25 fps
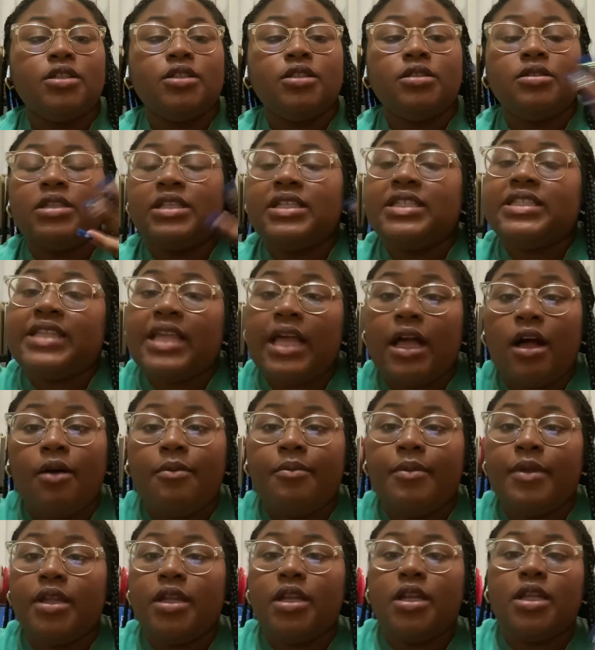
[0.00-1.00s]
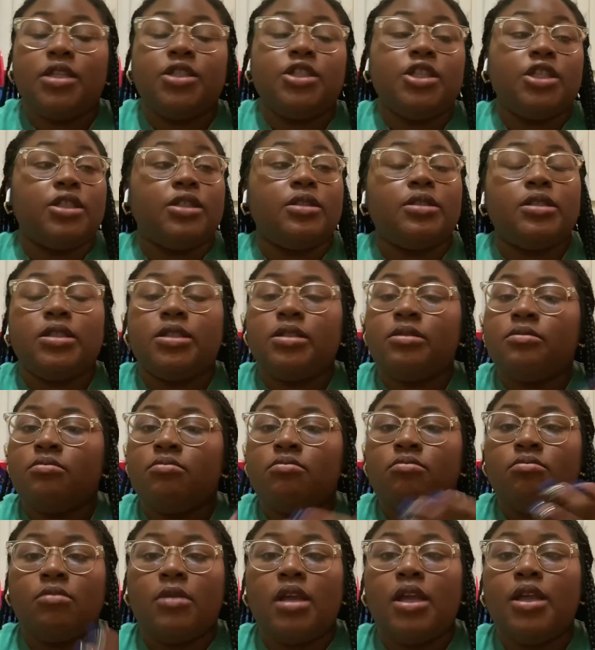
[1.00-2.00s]
the salmon and just
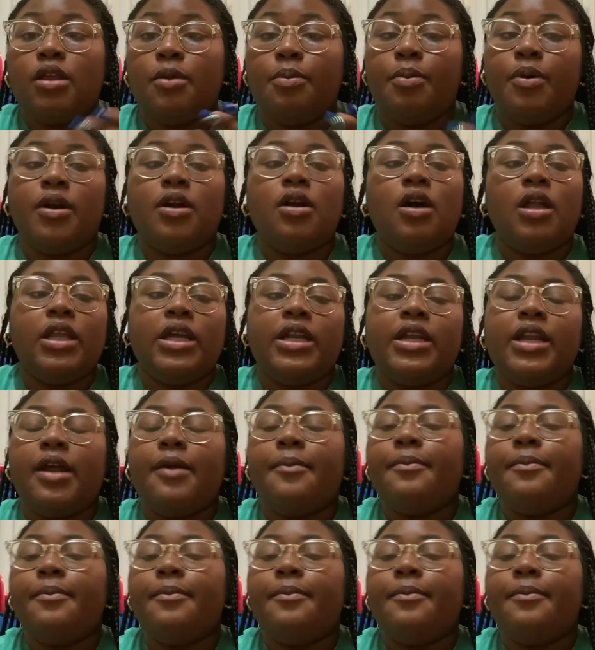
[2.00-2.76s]
either put it all in there,